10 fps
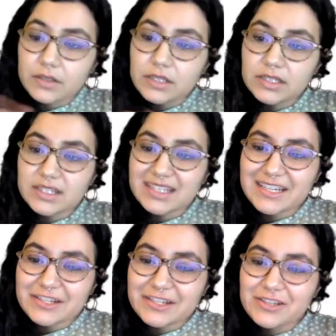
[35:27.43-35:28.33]
These
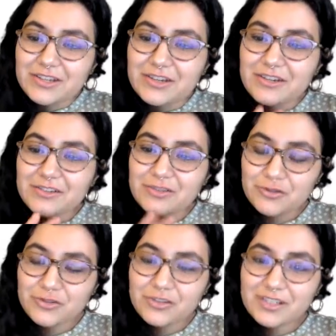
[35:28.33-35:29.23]
things,
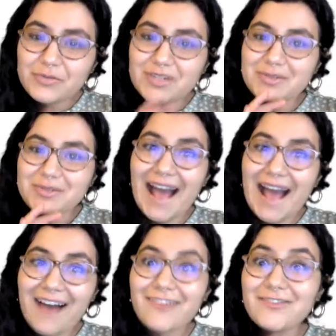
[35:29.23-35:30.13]
usually when we
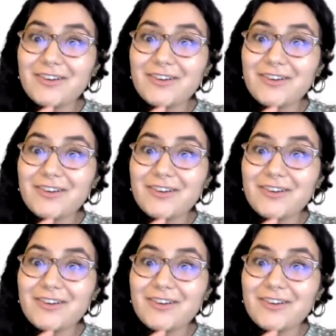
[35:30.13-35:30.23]
have